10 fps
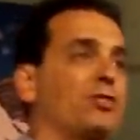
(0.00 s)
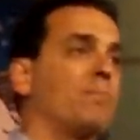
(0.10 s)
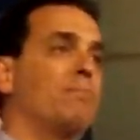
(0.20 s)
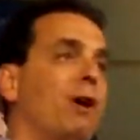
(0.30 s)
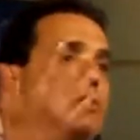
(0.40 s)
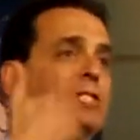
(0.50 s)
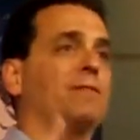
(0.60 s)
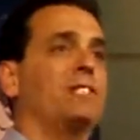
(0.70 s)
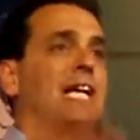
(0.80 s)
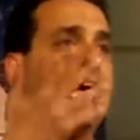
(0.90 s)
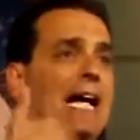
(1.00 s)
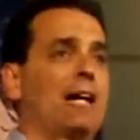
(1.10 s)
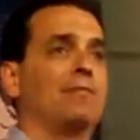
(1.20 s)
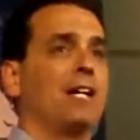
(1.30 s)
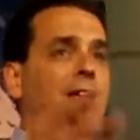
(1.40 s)
So most of us have
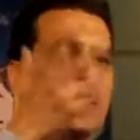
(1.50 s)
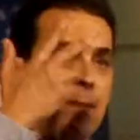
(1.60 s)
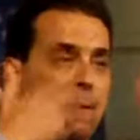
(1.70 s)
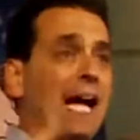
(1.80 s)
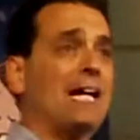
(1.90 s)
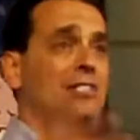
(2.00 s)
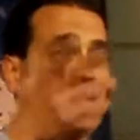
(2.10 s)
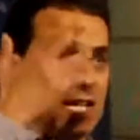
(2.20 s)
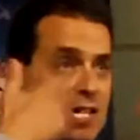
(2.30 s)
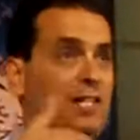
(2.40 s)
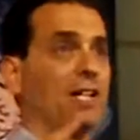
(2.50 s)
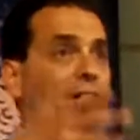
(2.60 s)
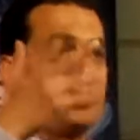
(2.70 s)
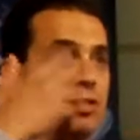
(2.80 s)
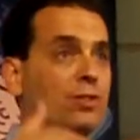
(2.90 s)
the capacity
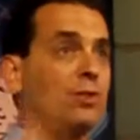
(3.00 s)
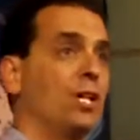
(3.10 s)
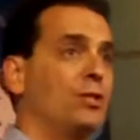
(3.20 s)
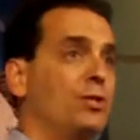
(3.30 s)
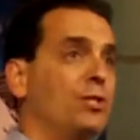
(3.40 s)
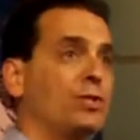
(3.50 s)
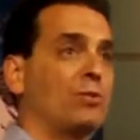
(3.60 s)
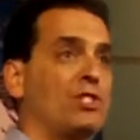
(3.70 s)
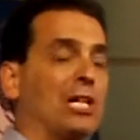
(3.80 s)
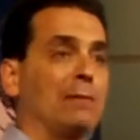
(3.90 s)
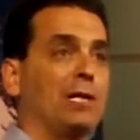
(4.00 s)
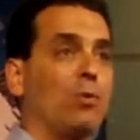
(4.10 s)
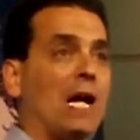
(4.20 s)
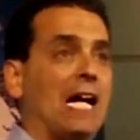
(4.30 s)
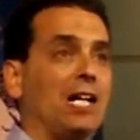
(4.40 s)
to do this reasonably
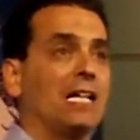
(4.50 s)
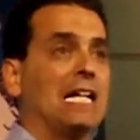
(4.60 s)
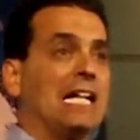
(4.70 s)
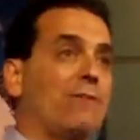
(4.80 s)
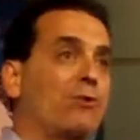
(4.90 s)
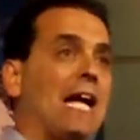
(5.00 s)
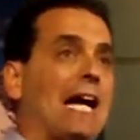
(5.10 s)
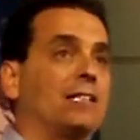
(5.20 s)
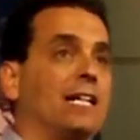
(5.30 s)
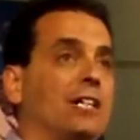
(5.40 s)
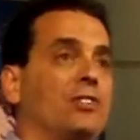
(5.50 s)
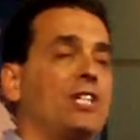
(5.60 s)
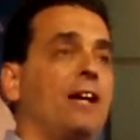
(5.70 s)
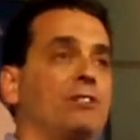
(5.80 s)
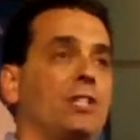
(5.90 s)
well if we act like
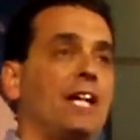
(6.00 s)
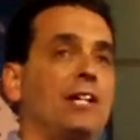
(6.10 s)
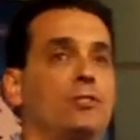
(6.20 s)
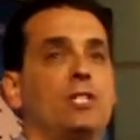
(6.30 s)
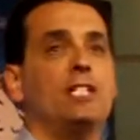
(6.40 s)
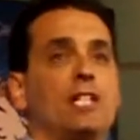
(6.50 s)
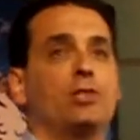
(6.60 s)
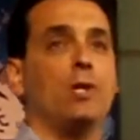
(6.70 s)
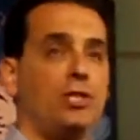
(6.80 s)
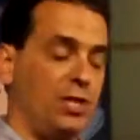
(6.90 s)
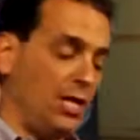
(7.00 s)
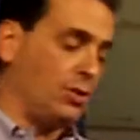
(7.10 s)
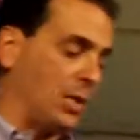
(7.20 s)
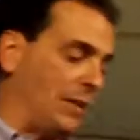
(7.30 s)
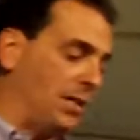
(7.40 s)
ourselves. So to answer TJ's question, here's
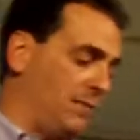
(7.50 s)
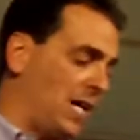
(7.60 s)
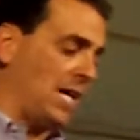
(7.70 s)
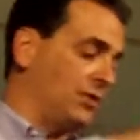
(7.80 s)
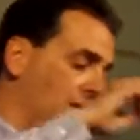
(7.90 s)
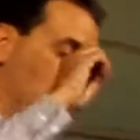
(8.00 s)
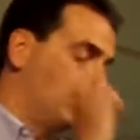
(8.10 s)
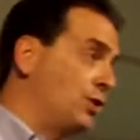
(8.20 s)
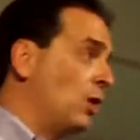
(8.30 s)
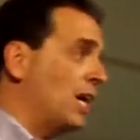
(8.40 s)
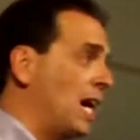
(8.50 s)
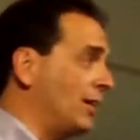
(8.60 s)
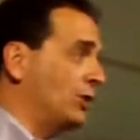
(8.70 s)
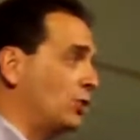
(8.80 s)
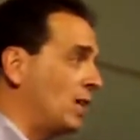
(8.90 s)
what I would advise. Don't hire
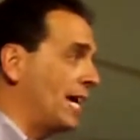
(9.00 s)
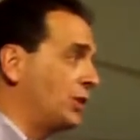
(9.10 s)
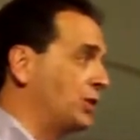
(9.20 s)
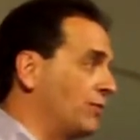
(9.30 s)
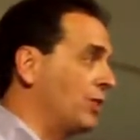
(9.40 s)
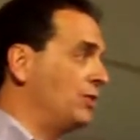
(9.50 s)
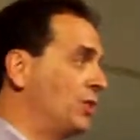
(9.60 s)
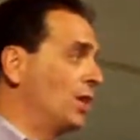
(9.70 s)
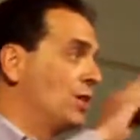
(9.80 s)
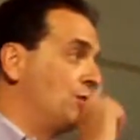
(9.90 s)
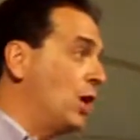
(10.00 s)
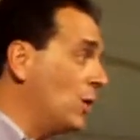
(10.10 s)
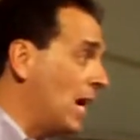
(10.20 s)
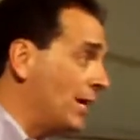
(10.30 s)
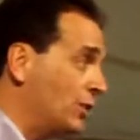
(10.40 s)
strong extroverts, don't
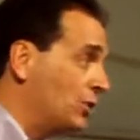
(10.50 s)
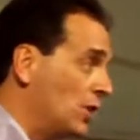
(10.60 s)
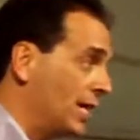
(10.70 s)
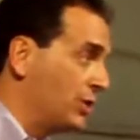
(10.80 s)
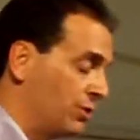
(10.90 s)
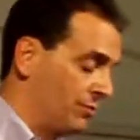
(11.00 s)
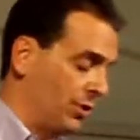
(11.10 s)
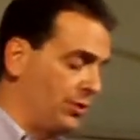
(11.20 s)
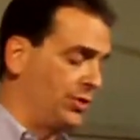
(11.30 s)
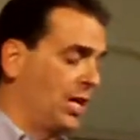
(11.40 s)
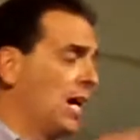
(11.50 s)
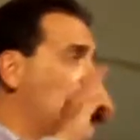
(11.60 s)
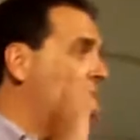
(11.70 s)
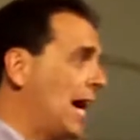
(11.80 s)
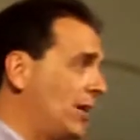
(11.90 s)
hire strong introverts,
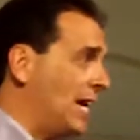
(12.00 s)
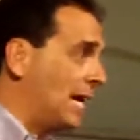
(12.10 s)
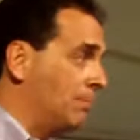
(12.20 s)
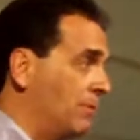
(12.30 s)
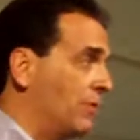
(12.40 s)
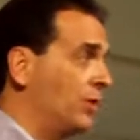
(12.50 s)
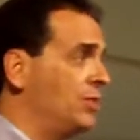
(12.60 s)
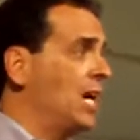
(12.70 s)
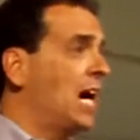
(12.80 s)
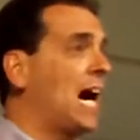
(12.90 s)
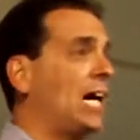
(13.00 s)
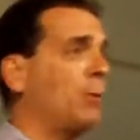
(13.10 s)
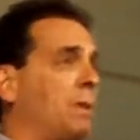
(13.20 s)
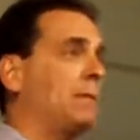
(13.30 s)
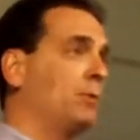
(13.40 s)
hire ambiverts, hire
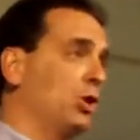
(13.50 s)
people